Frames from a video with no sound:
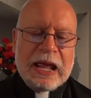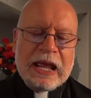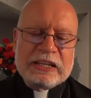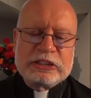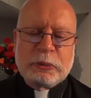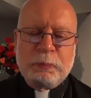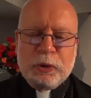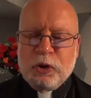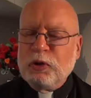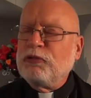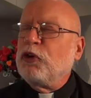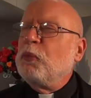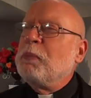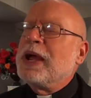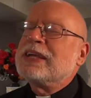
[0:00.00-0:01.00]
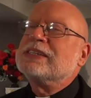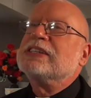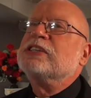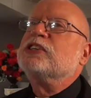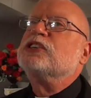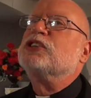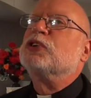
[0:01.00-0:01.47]
It's a beautiful
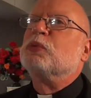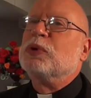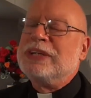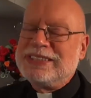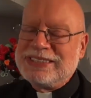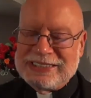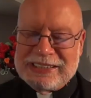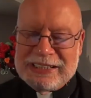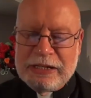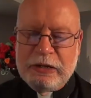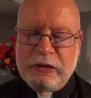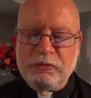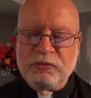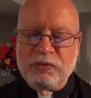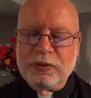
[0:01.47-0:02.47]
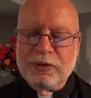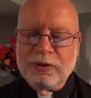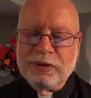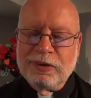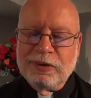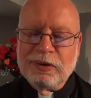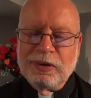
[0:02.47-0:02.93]
message to receive,
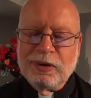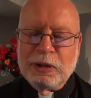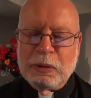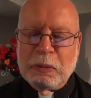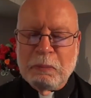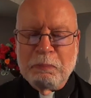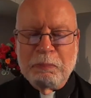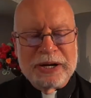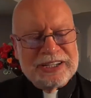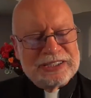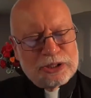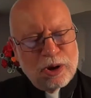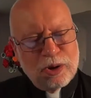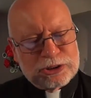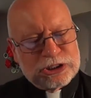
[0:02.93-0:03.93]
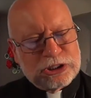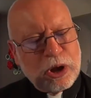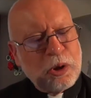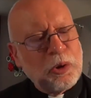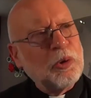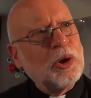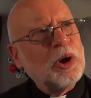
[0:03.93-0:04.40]
but it's
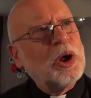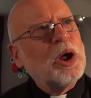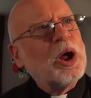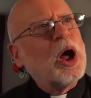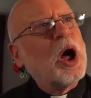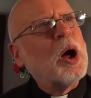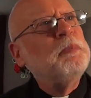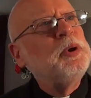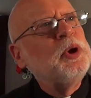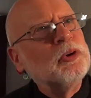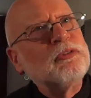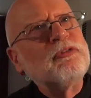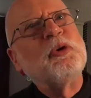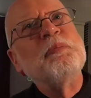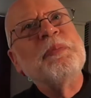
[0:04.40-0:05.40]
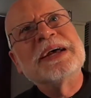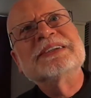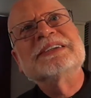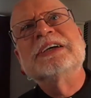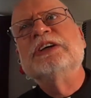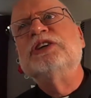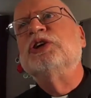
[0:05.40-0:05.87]
also a beautiful
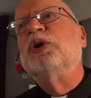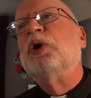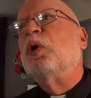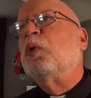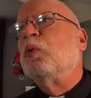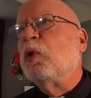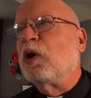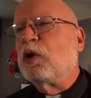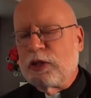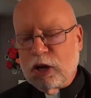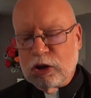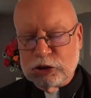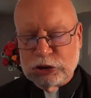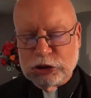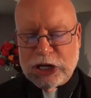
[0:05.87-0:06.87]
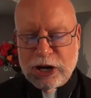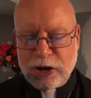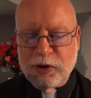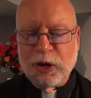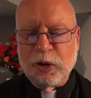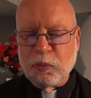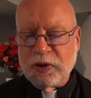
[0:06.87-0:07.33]
message worth
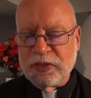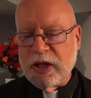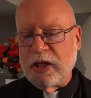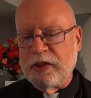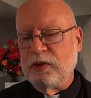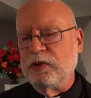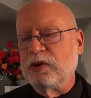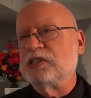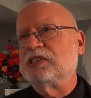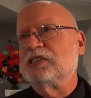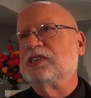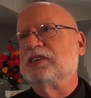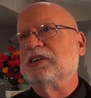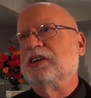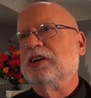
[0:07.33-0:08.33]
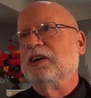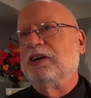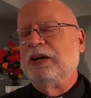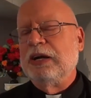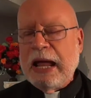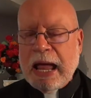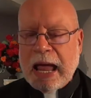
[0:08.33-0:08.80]
sharing with others.
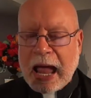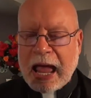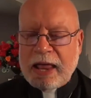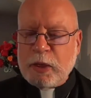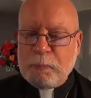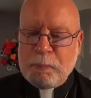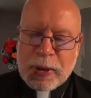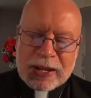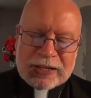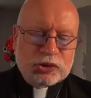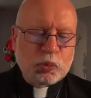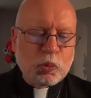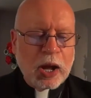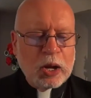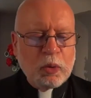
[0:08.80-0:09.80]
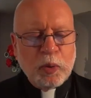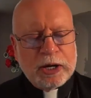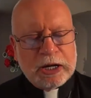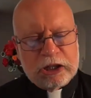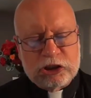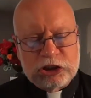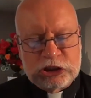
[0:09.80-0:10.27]
And the best way we
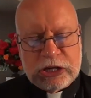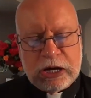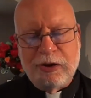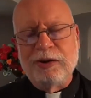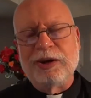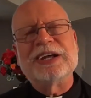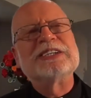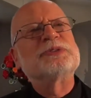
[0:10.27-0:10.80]
can share it